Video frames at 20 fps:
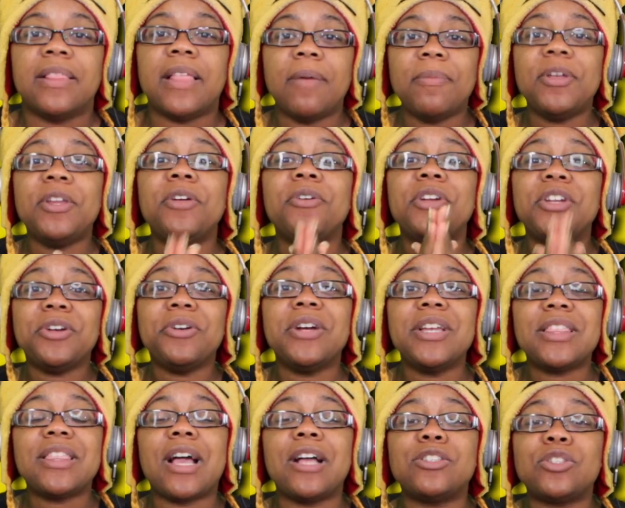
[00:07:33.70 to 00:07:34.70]
Let me know your
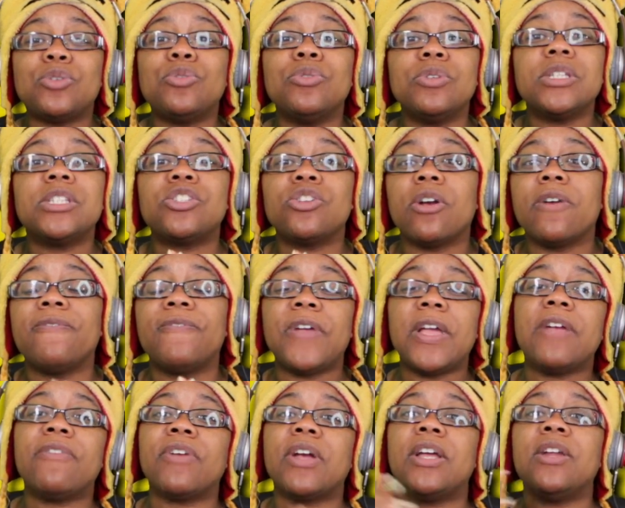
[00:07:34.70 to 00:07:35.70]
thoughts. Who is your
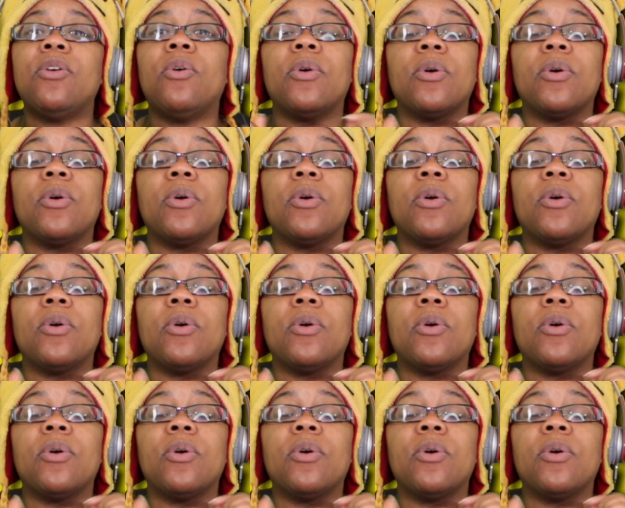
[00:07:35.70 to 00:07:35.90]
favorite,